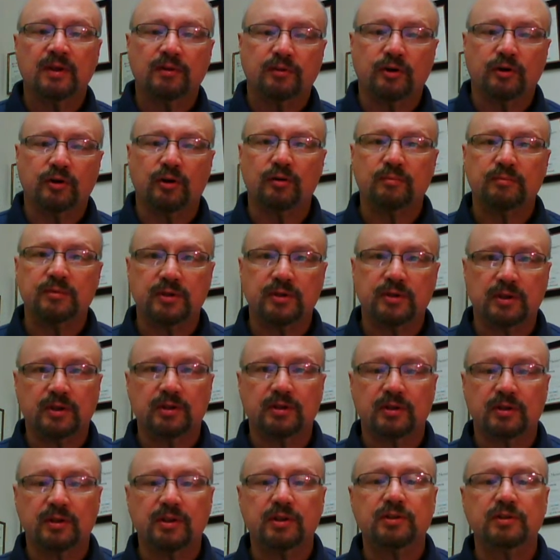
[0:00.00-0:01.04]
Terms and
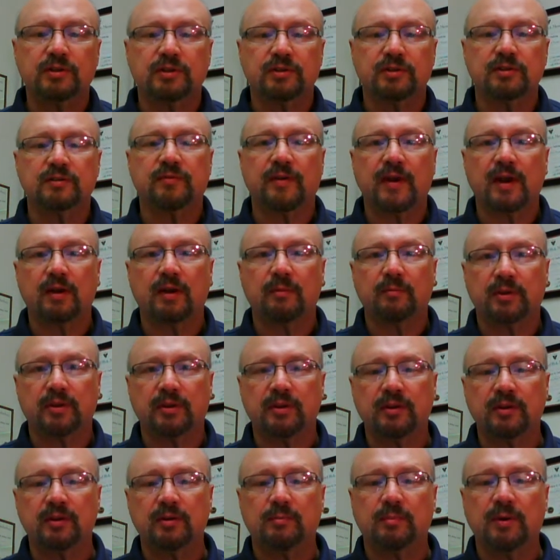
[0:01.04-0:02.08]
conditions found
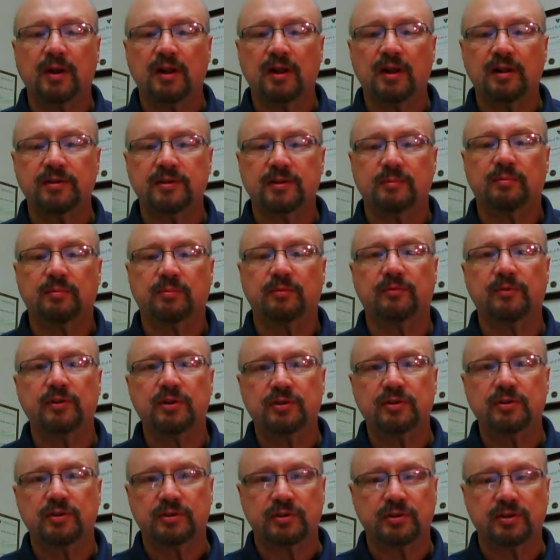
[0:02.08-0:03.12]
within the policy
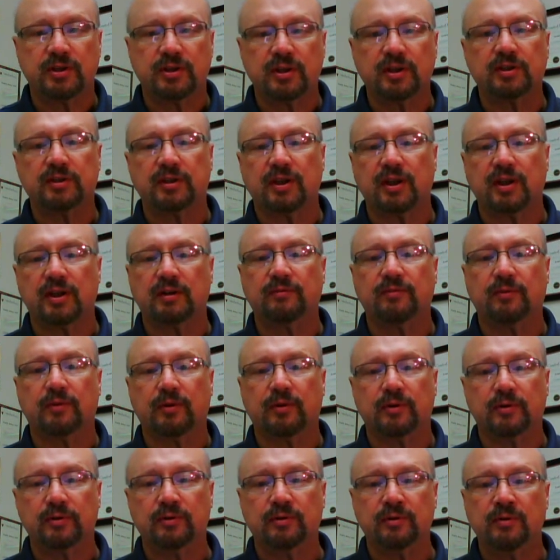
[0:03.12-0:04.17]
provisions dictate for
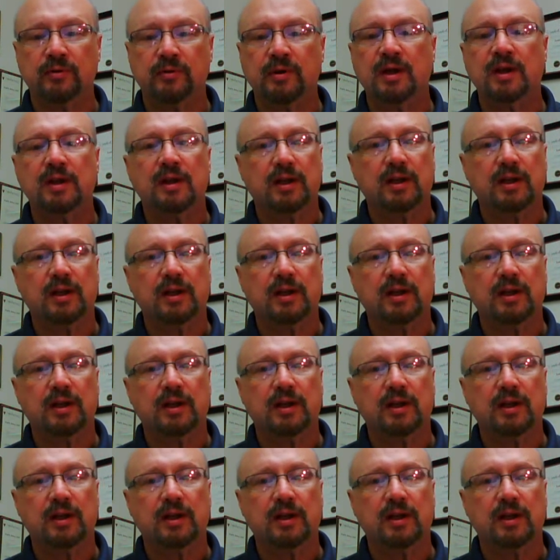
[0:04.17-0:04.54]
who